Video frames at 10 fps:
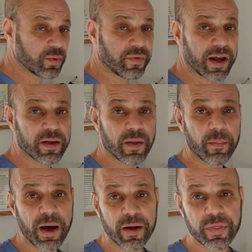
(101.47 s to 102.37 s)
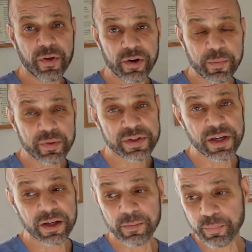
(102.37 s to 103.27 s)
we've had about a
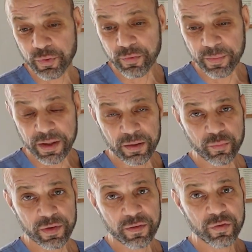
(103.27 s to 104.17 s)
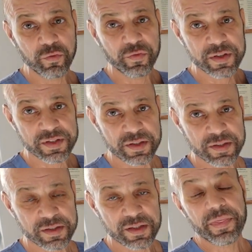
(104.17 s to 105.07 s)
30% improvement with 2
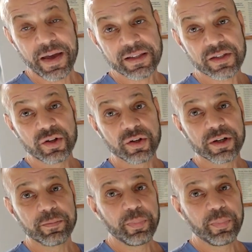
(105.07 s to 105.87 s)
visits. That's good,